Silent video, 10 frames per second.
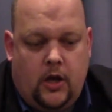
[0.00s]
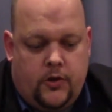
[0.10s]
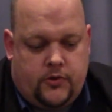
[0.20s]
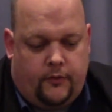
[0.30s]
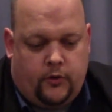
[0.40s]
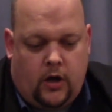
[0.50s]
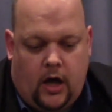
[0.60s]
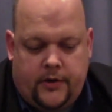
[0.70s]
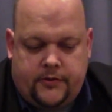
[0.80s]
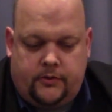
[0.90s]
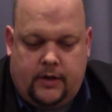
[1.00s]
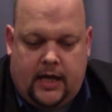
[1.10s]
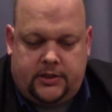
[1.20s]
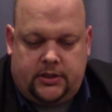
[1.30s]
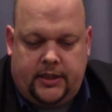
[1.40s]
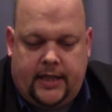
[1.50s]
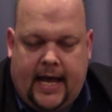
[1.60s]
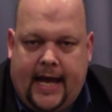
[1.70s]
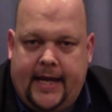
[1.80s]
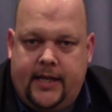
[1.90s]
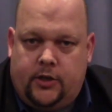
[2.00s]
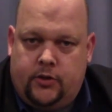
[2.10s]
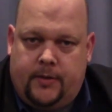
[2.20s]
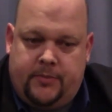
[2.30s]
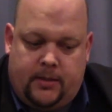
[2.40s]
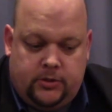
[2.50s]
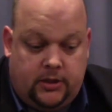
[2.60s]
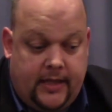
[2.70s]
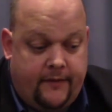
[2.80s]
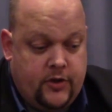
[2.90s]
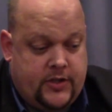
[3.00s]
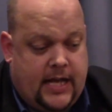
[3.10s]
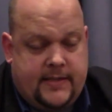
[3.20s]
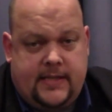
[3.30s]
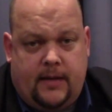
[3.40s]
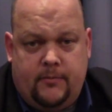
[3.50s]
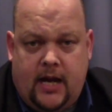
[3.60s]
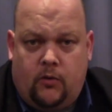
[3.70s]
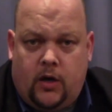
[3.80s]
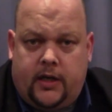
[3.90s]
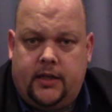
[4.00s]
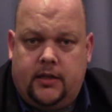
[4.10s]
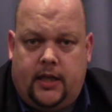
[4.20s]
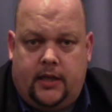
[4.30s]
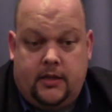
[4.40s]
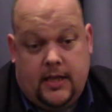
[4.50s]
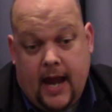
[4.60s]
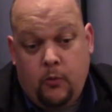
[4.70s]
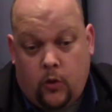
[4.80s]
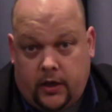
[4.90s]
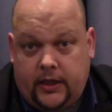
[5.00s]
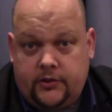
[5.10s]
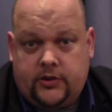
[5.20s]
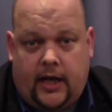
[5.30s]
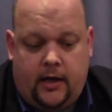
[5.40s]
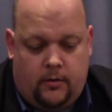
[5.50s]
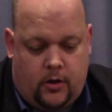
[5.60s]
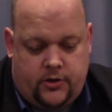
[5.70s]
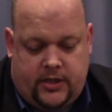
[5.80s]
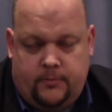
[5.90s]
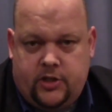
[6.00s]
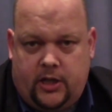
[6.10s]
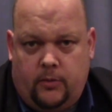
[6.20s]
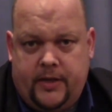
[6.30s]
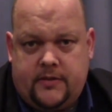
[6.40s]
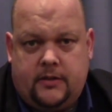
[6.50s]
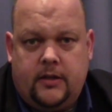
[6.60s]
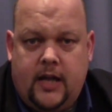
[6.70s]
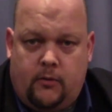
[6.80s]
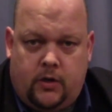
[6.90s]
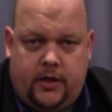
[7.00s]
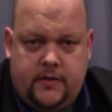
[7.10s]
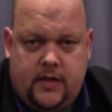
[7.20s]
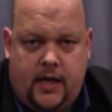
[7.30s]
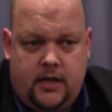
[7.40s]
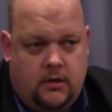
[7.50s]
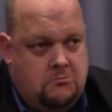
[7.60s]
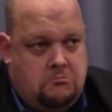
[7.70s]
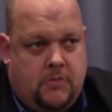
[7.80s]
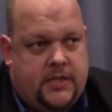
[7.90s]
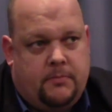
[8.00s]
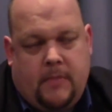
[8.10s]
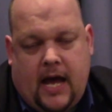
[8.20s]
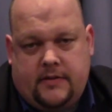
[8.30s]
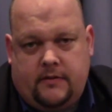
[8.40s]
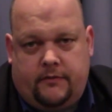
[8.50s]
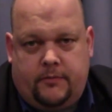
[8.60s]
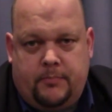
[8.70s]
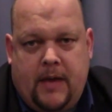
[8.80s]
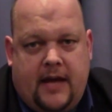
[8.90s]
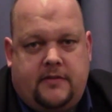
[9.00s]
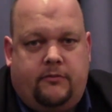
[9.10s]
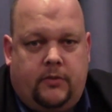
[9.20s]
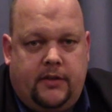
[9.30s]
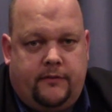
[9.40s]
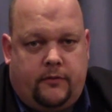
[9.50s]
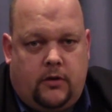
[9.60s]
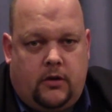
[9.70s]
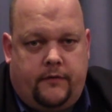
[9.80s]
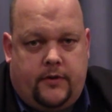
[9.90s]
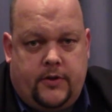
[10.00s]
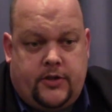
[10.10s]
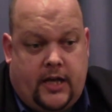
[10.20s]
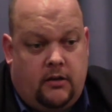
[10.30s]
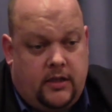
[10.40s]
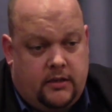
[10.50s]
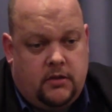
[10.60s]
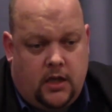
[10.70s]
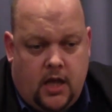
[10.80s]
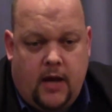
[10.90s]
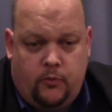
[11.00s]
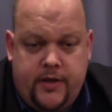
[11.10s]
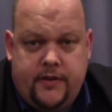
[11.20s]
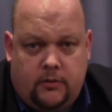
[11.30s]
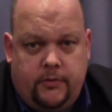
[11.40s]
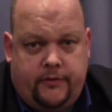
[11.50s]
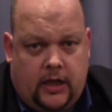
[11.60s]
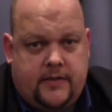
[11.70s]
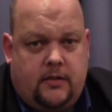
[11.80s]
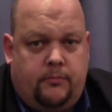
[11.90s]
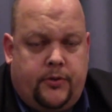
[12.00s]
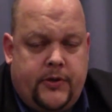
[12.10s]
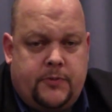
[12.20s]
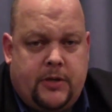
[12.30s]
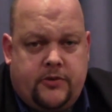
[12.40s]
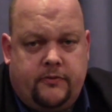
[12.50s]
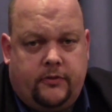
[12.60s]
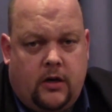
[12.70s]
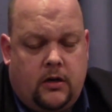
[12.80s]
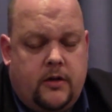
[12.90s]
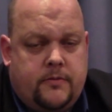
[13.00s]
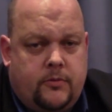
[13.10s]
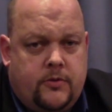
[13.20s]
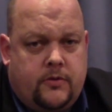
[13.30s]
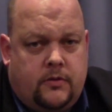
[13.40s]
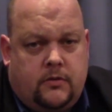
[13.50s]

So for us to actually add and be able to leverage that same network in the networking side, or our same channel base on the networking side, it's a massive, massive win for the channel, and we think we've got something pretty special for our customers.